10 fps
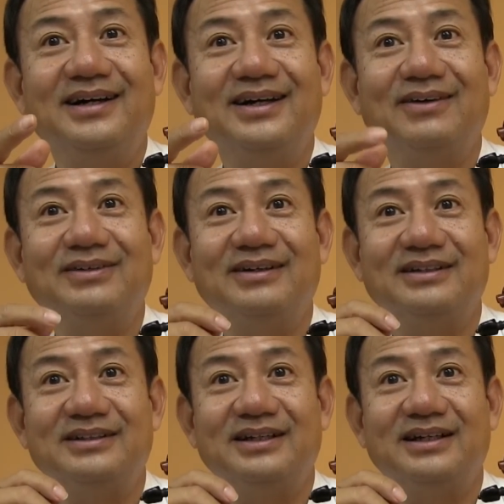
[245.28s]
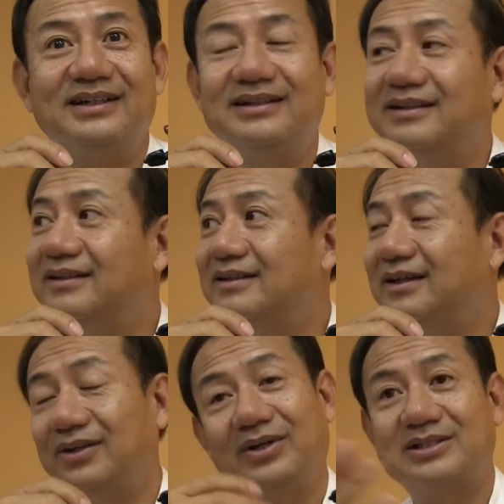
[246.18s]
have the idea.
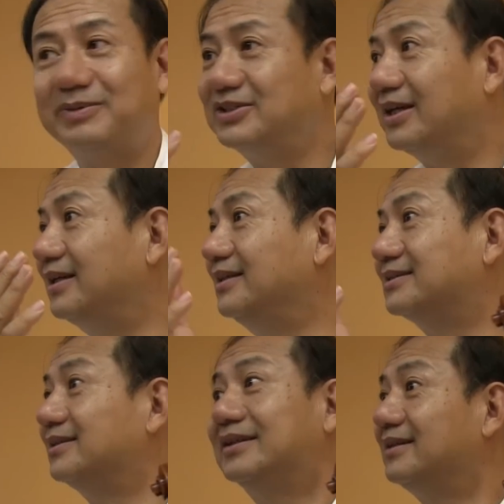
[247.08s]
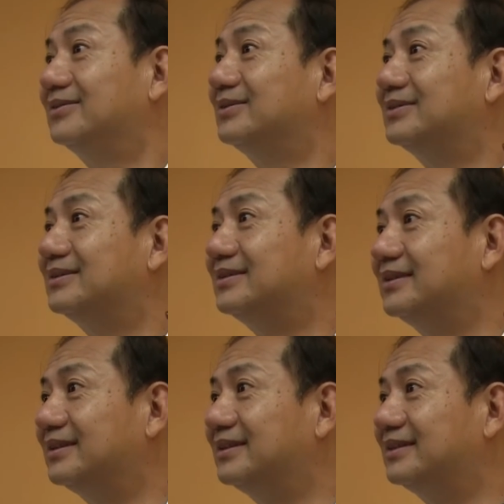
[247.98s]
Oh, you can speak Chinese, eh? Oh,
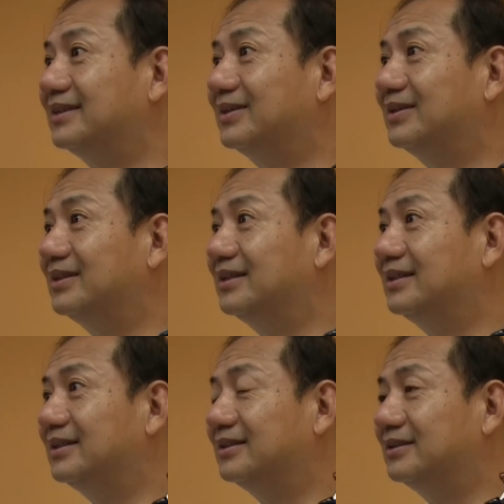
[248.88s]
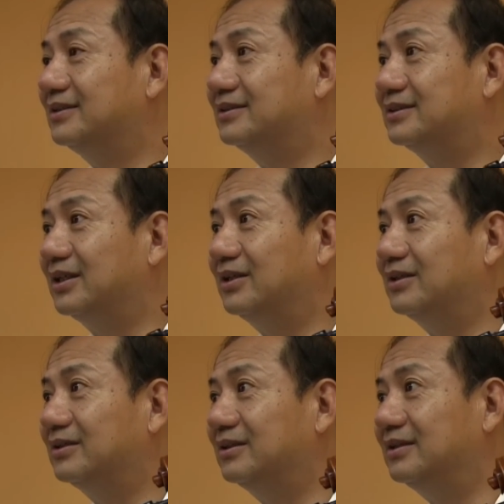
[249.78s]
no?
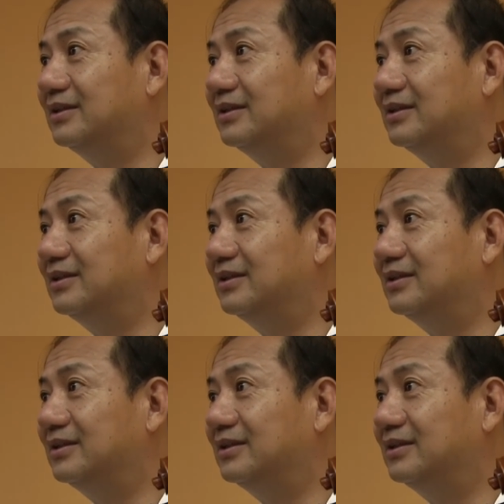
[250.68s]
So